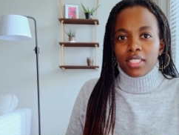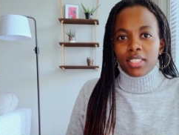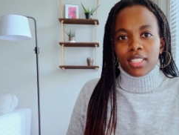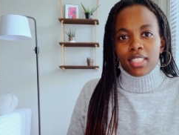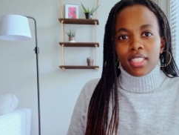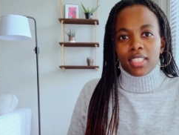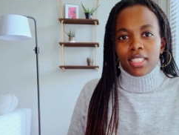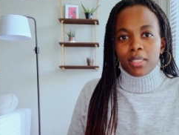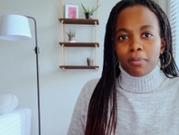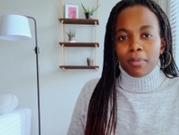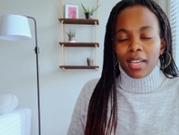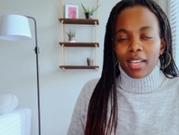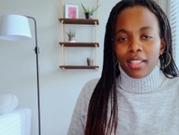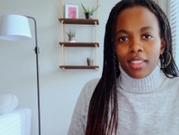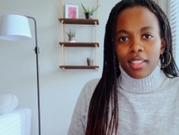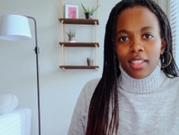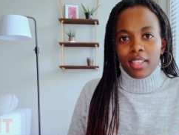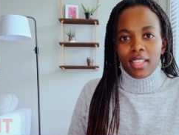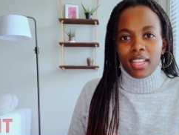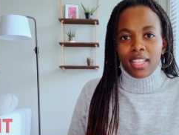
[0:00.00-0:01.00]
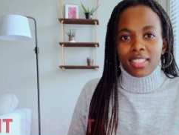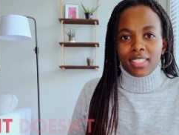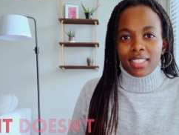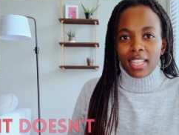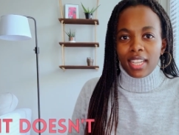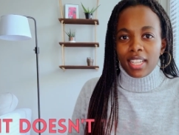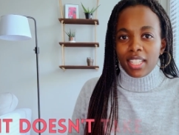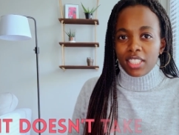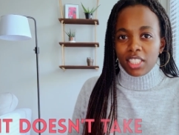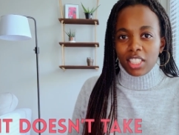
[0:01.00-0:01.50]
to this method is
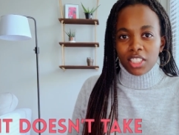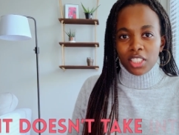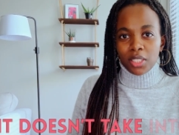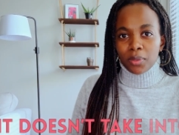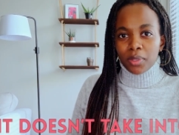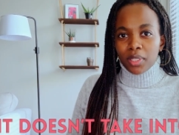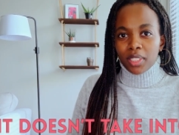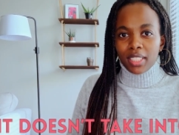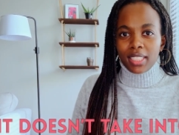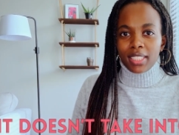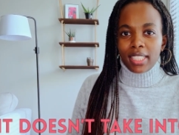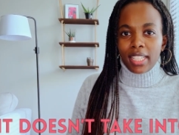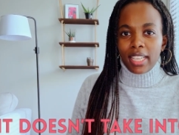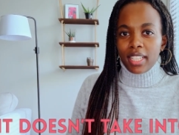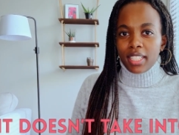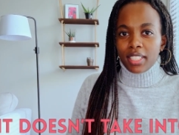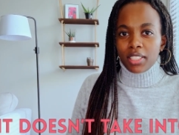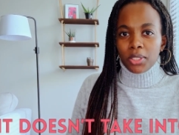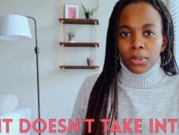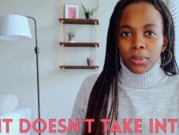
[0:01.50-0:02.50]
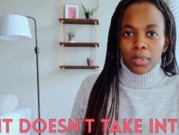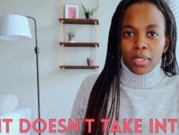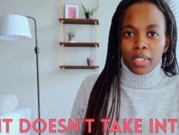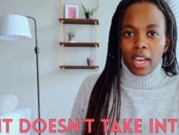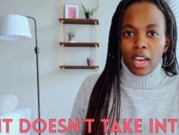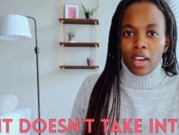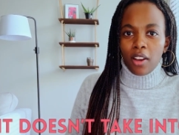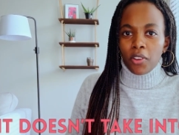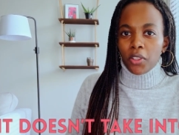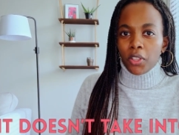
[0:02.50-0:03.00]
that it doesn't really take into
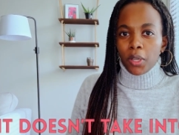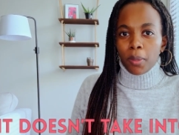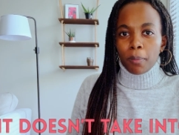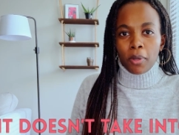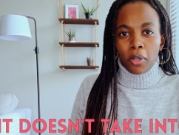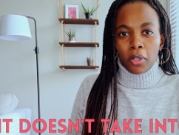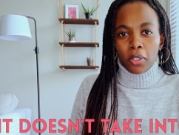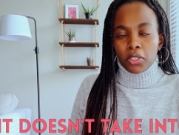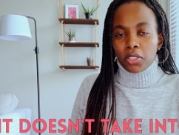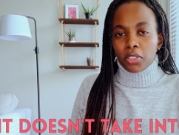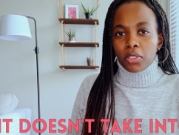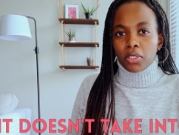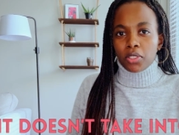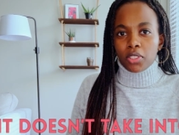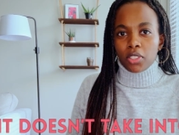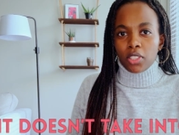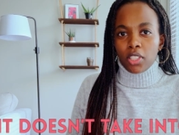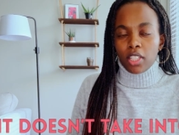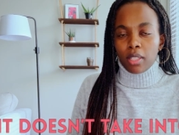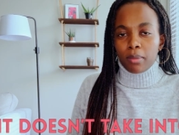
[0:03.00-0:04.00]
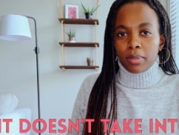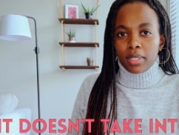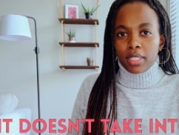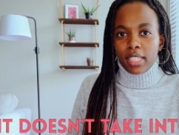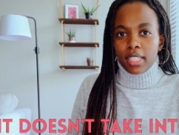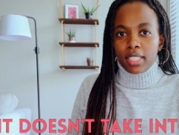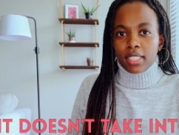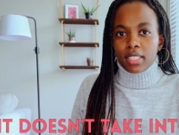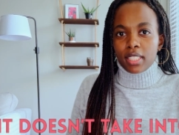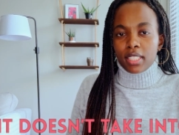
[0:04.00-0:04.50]
account your personal
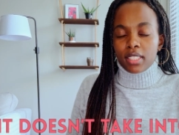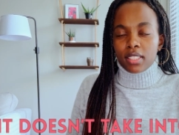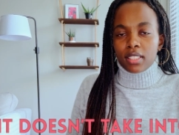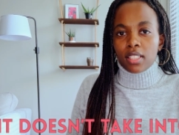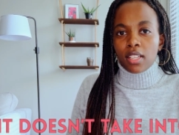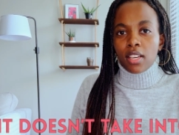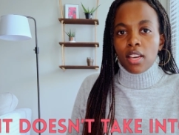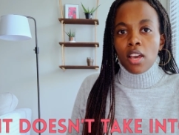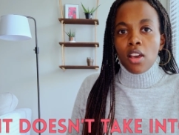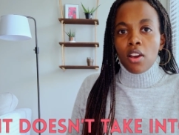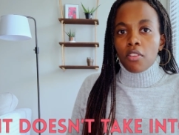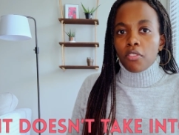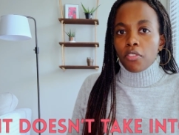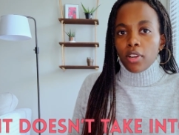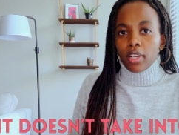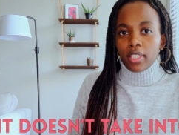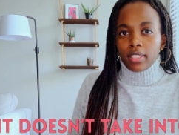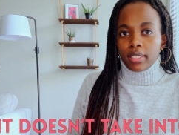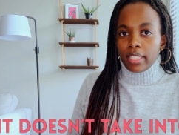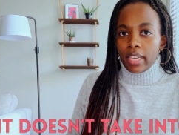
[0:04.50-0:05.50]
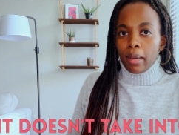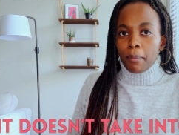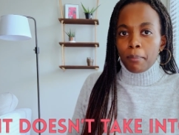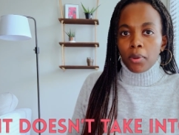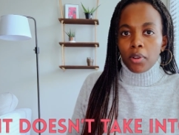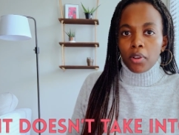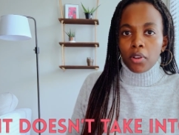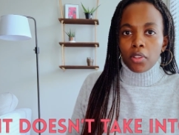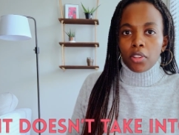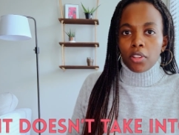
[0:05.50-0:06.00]
circumstances. For
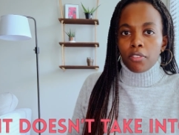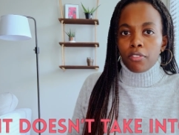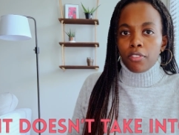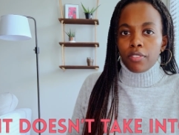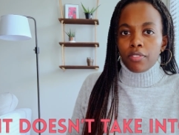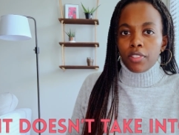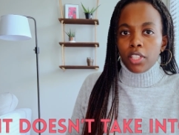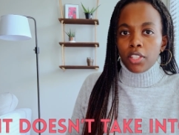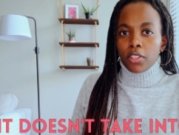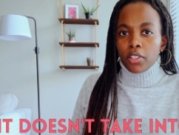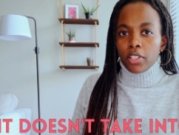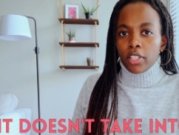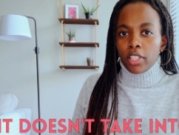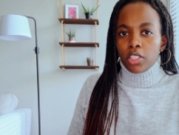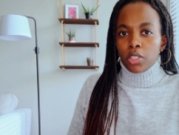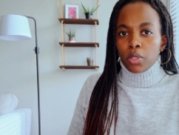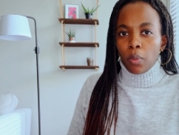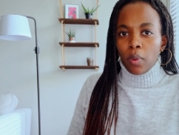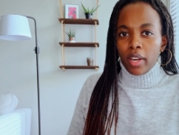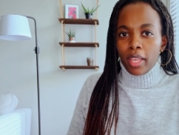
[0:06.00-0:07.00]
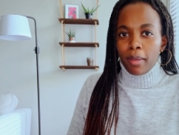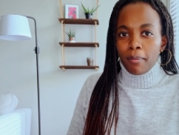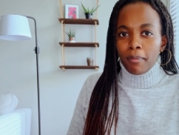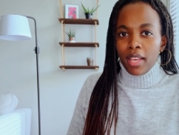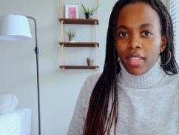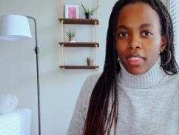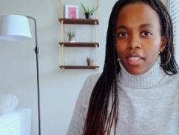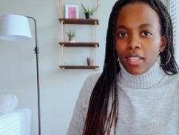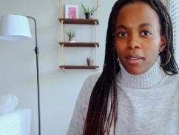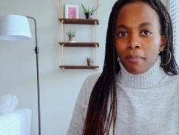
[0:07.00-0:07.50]
example, the fifty thirty twenty
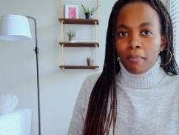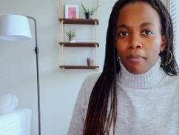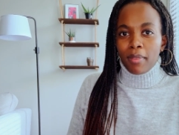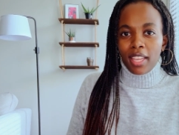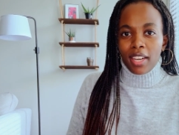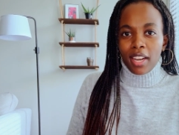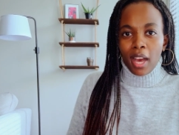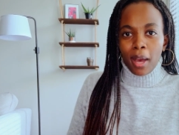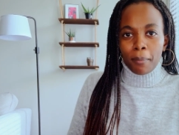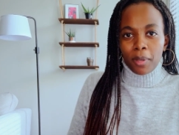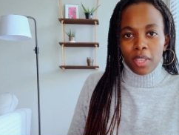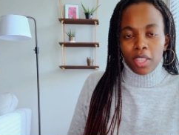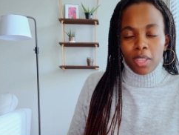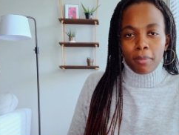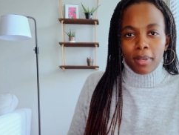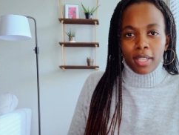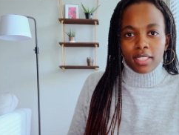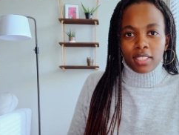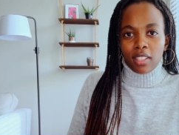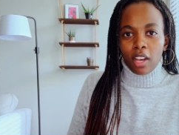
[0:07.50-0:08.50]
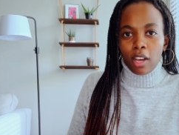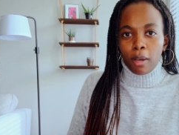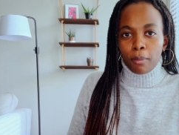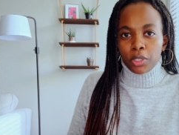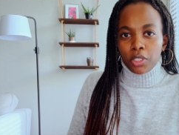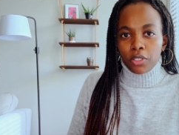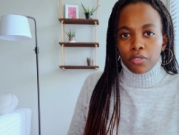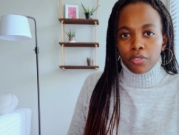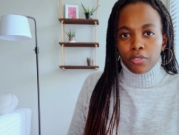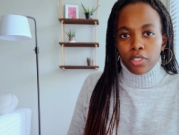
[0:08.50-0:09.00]
method may not be the best
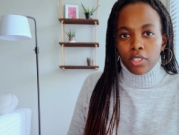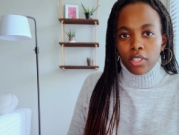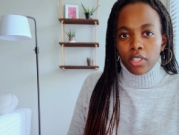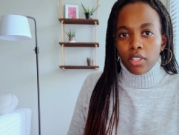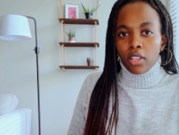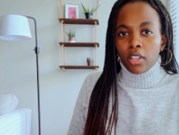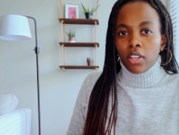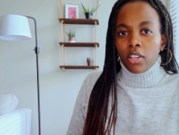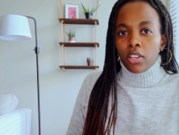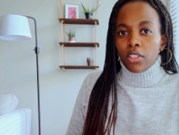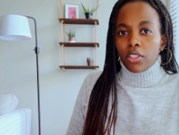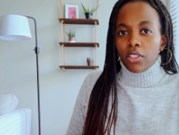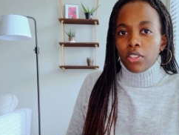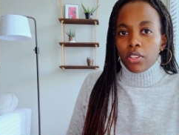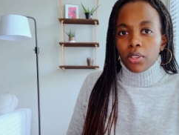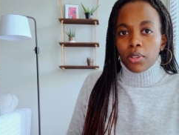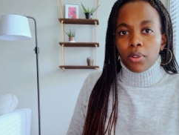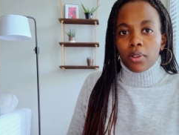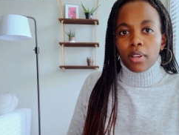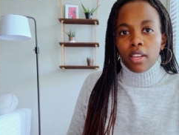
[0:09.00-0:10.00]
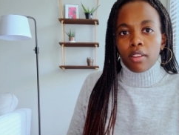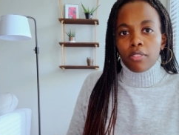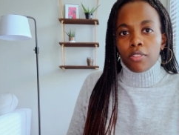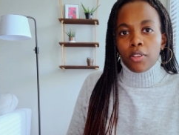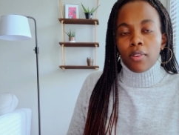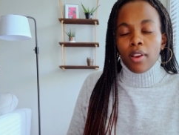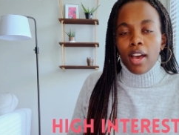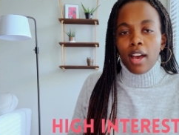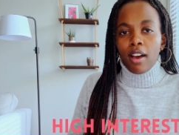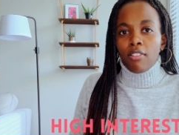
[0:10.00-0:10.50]
option for you if
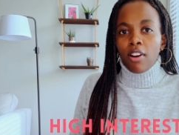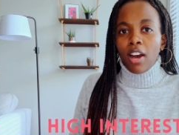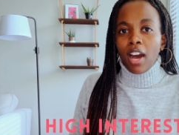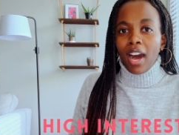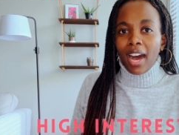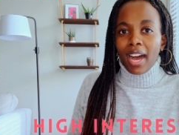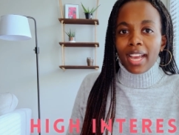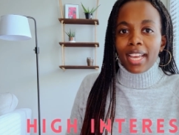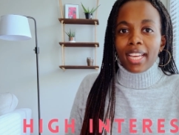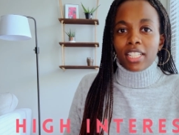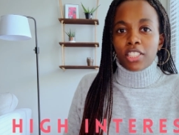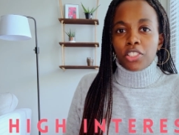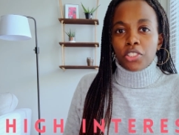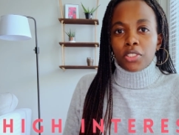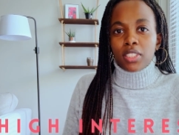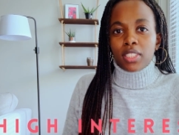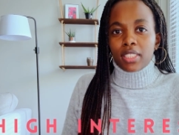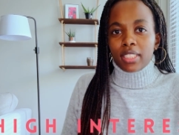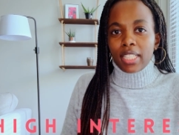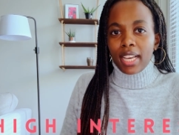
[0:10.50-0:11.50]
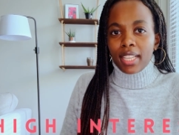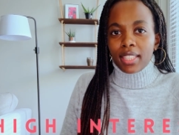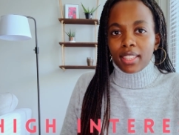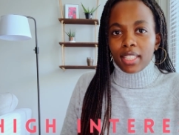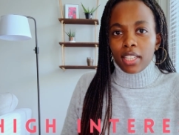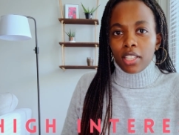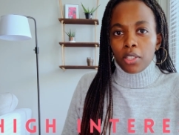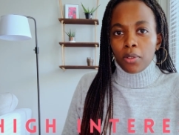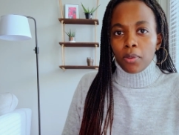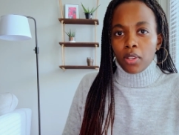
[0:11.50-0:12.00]
you have high interest debt
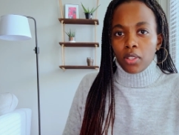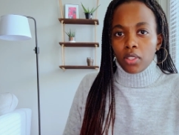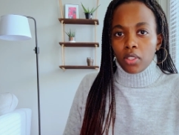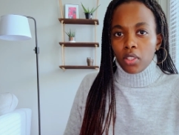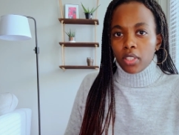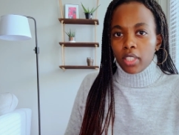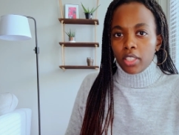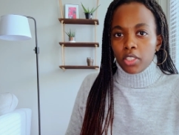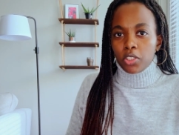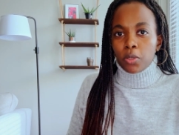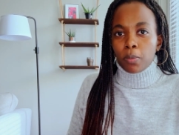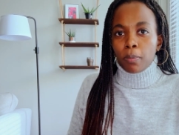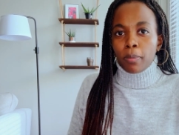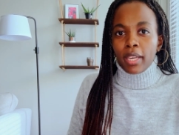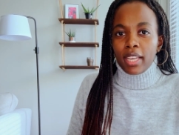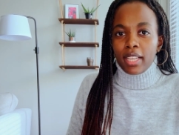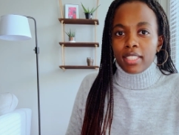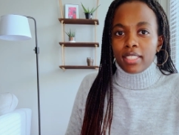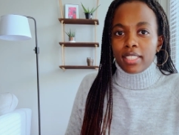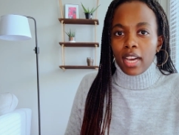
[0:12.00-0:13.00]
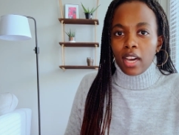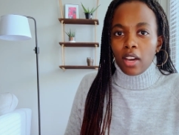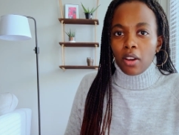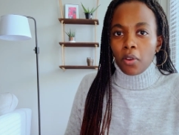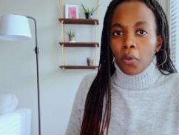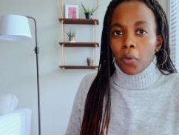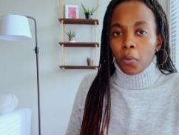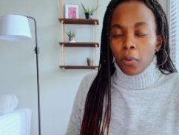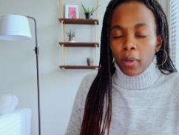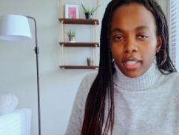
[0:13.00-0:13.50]
that you are looking to pay
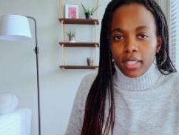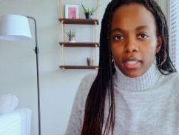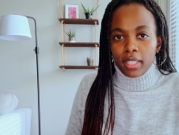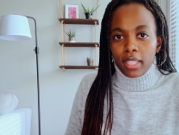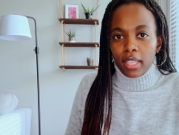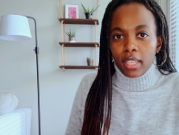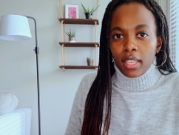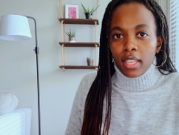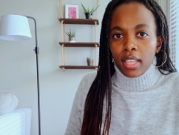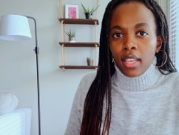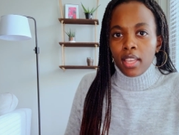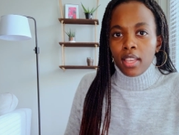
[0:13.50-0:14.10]
down quickly.